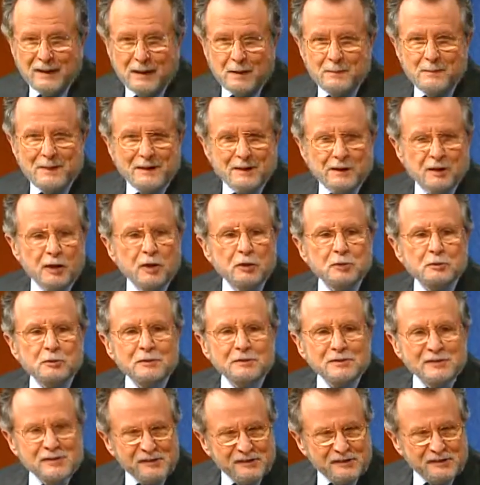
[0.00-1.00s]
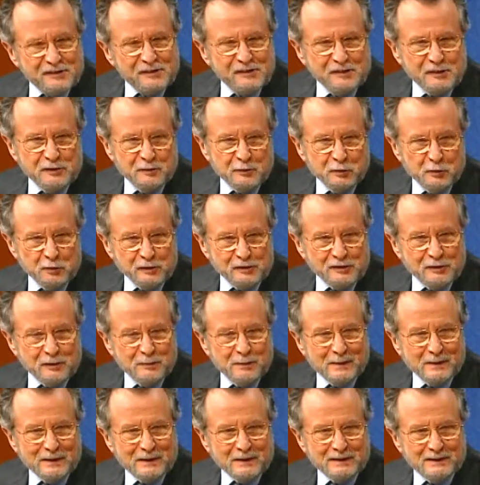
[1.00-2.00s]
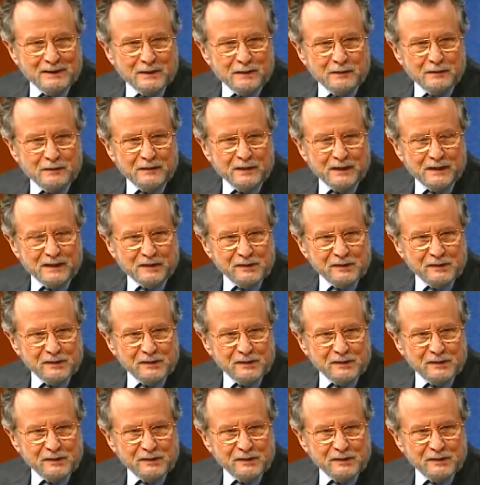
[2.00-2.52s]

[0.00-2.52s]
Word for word: About 160 foods have been identified